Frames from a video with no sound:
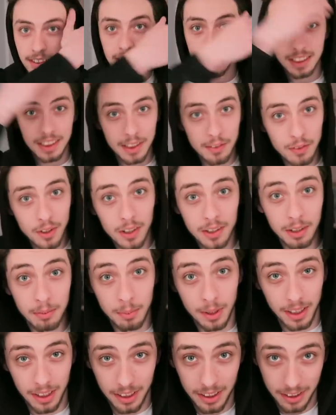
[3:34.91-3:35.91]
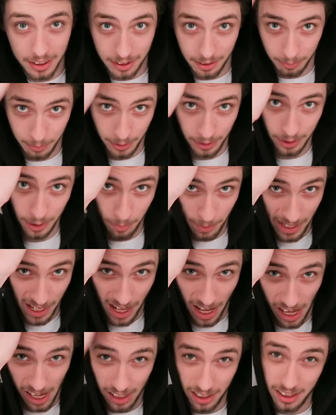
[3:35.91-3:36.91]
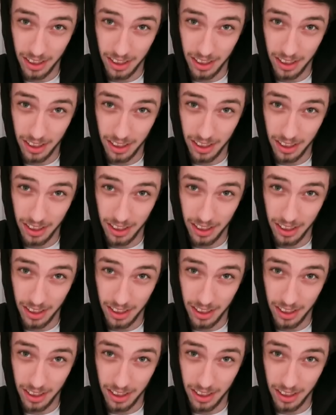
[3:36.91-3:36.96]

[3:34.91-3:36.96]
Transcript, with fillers: Yeah, what's it vlogging? What's up with that yeah. T V? Yeah.